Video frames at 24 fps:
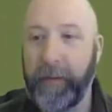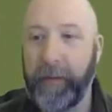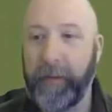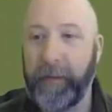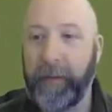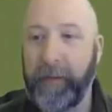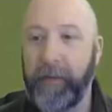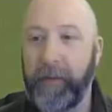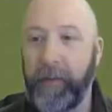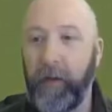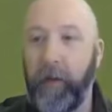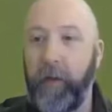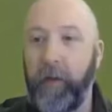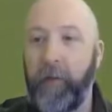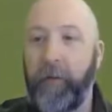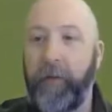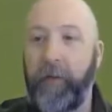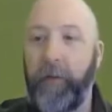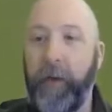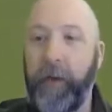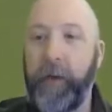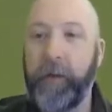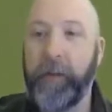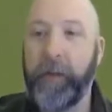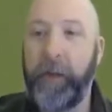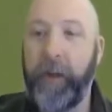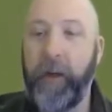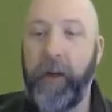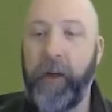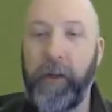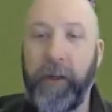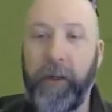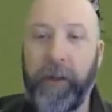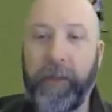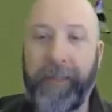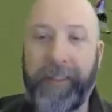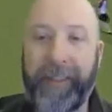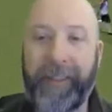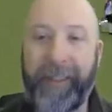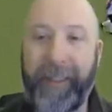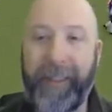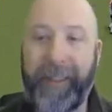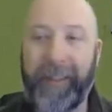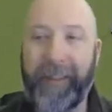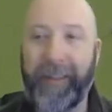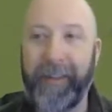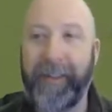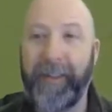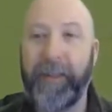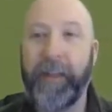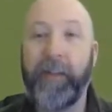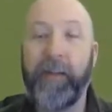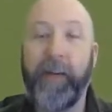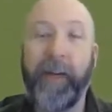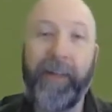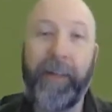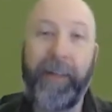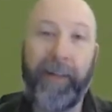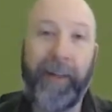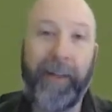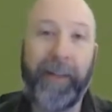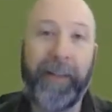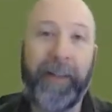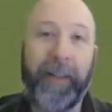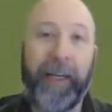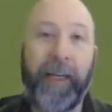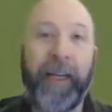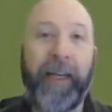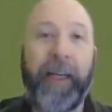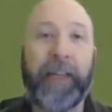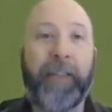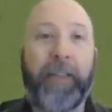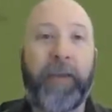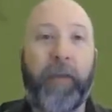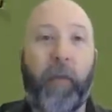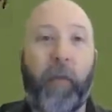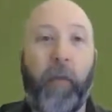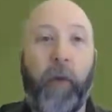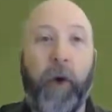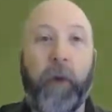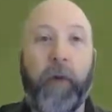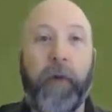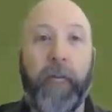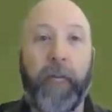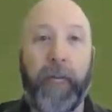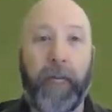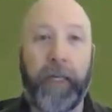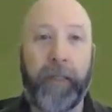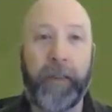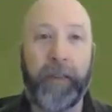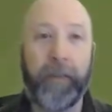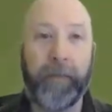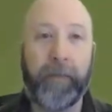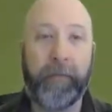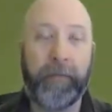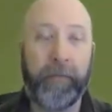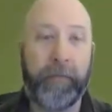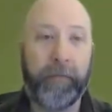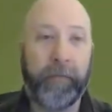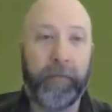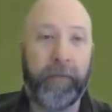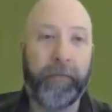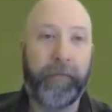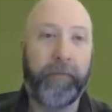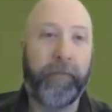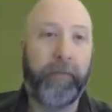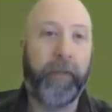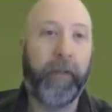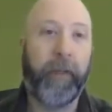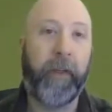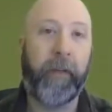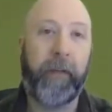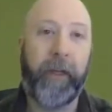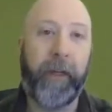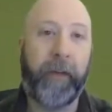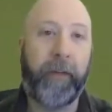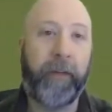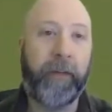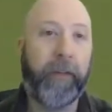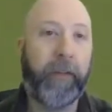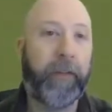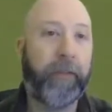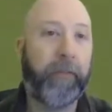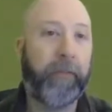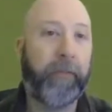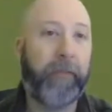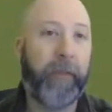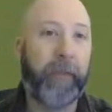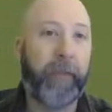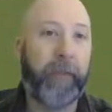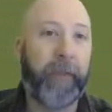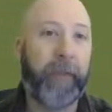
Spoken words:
So, first goal of the season. Granted, it's against Woking. Okay, for flip's